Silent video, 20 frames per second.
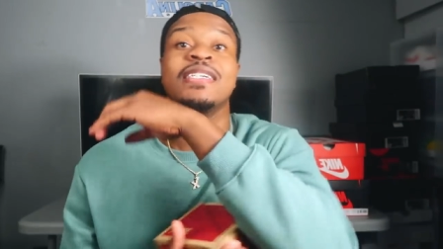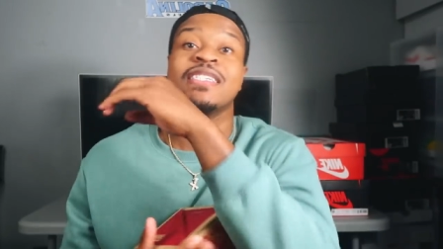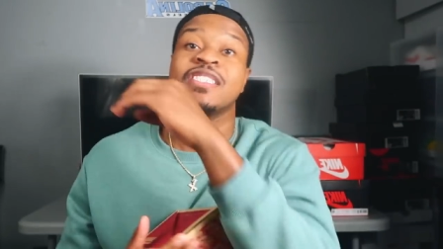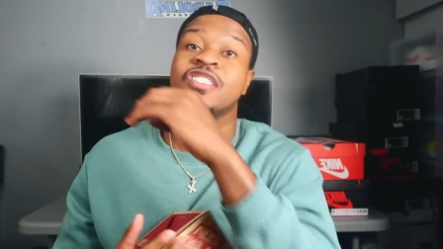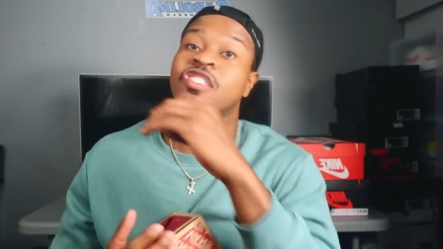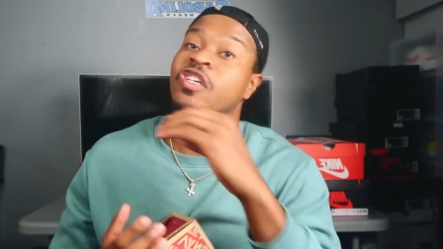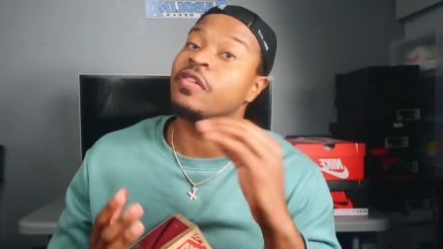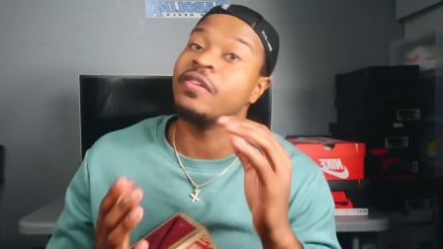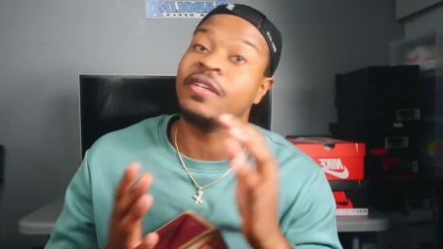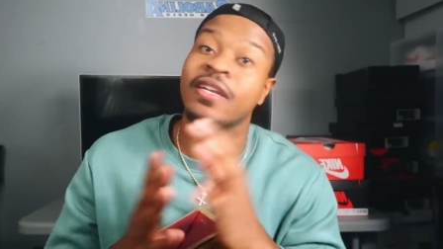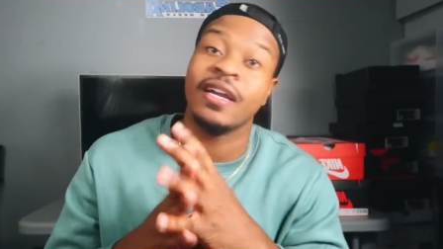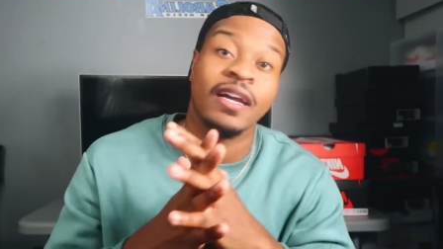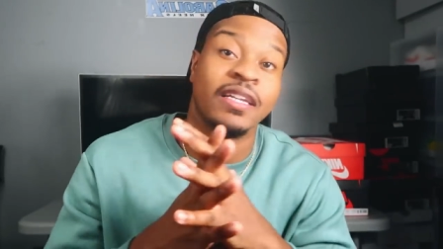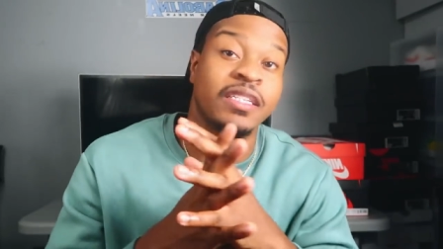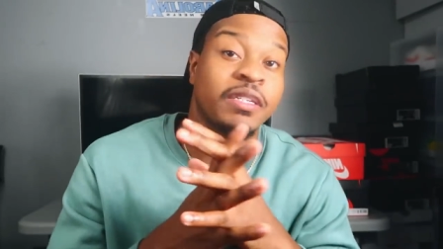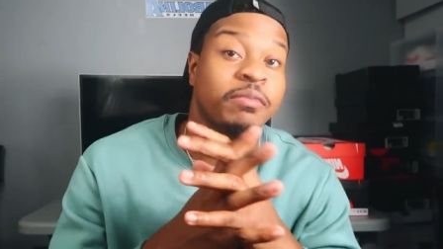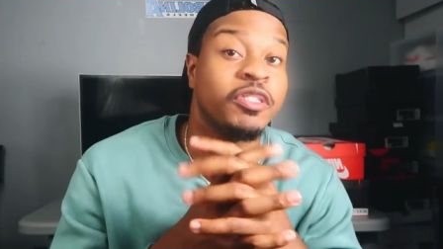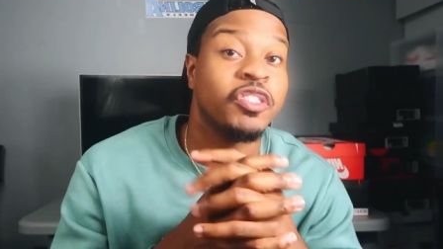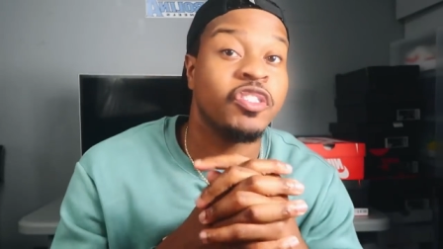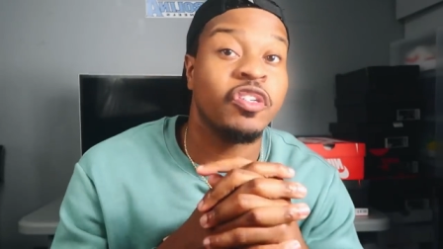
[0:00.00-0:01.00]
So you
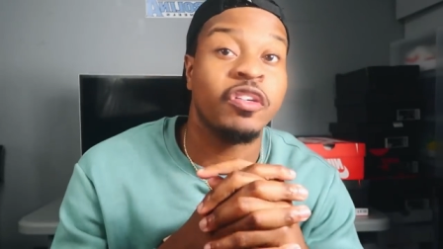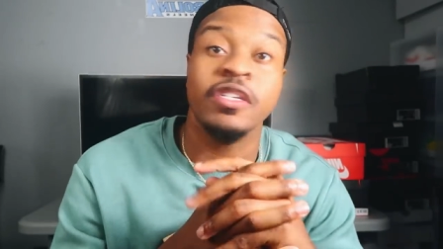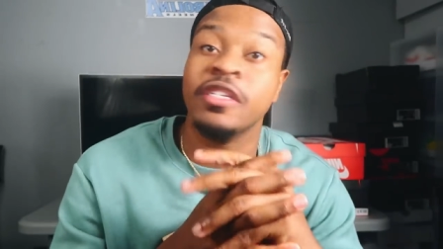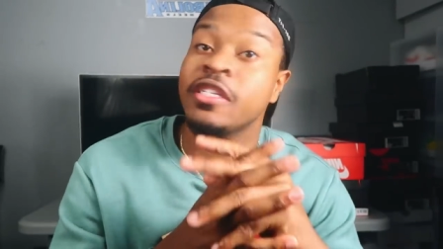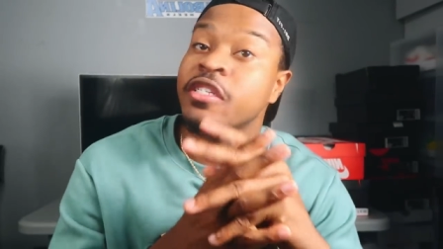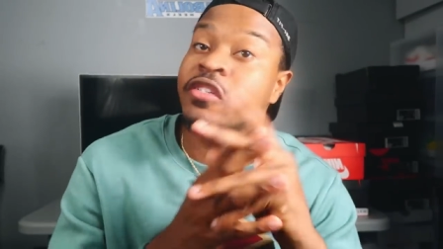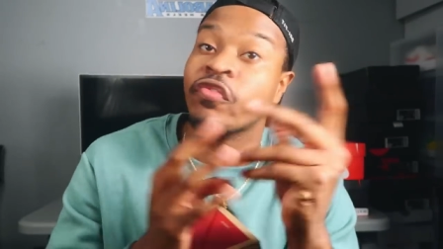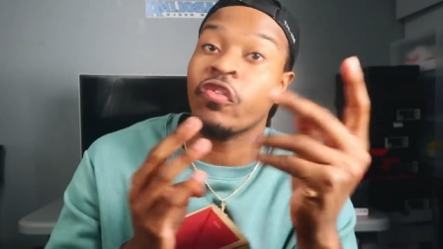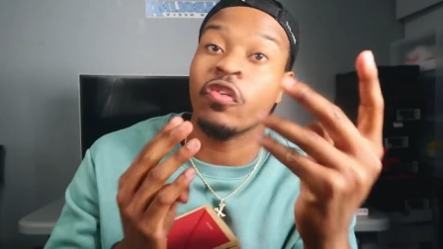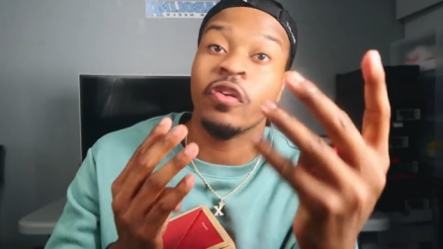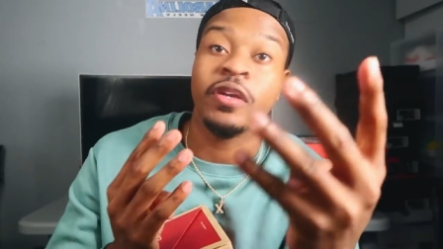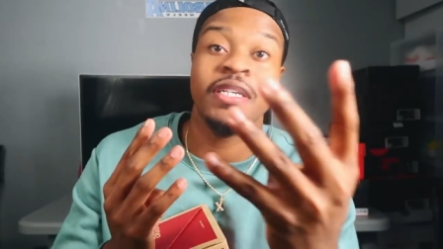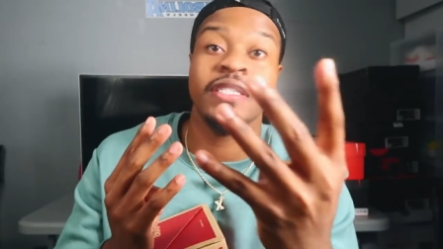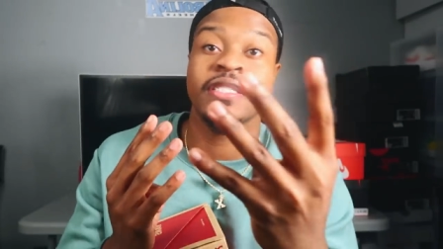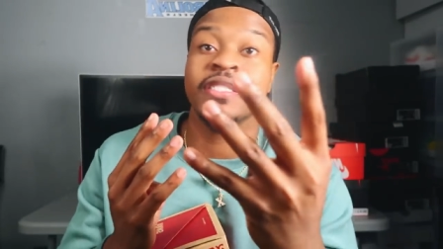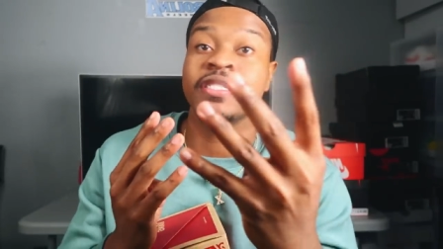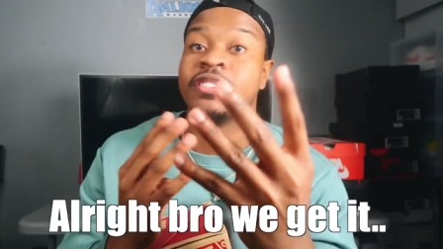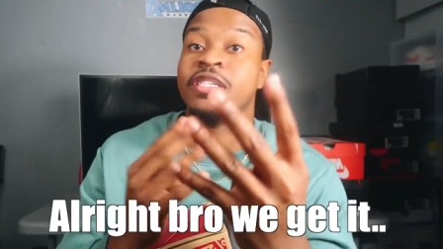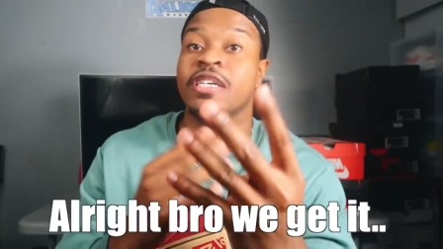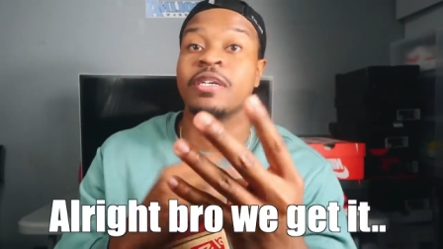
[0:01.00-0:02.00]
guys, I'm gonna show you these four
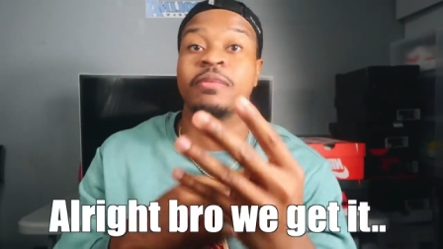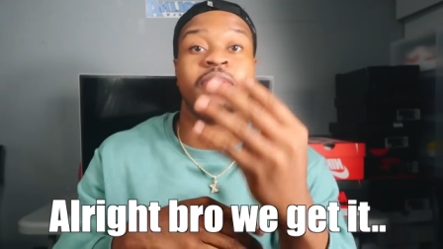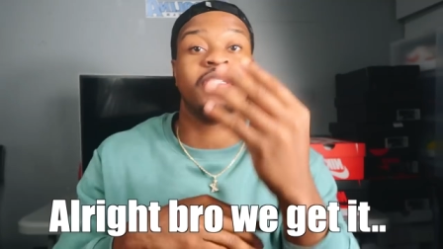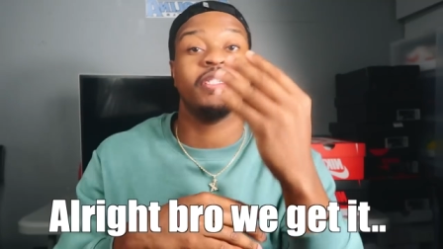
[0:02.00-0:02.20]
easy steps.